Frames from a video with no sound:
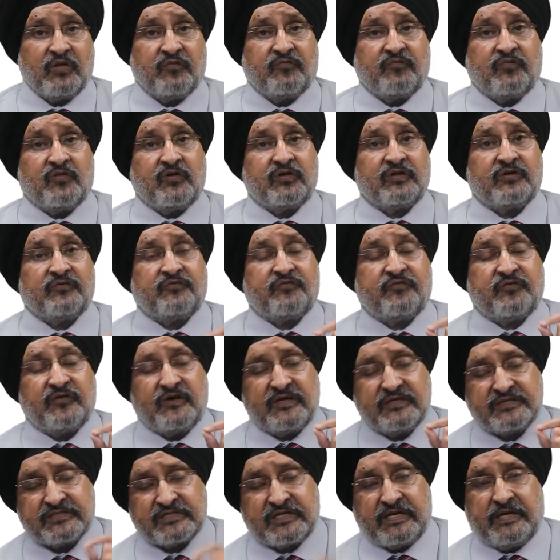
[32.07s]
for the
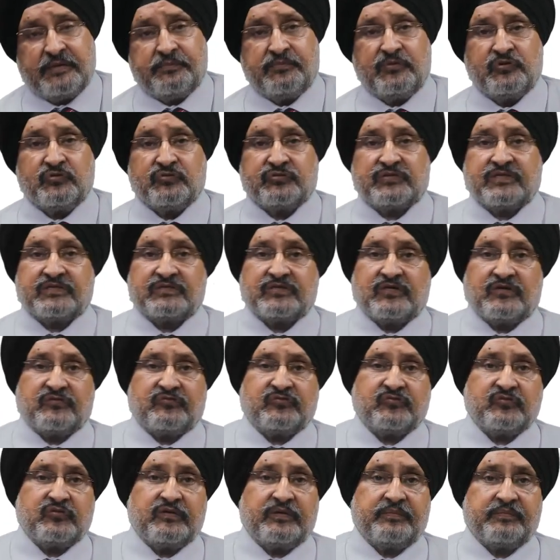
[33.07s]
first time users of
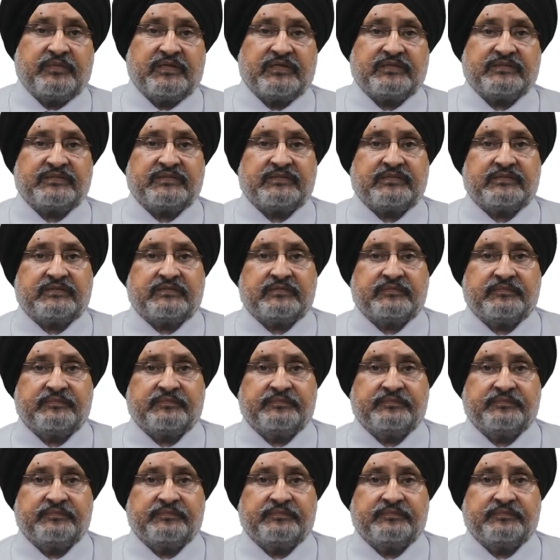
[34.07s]
OMR sheet.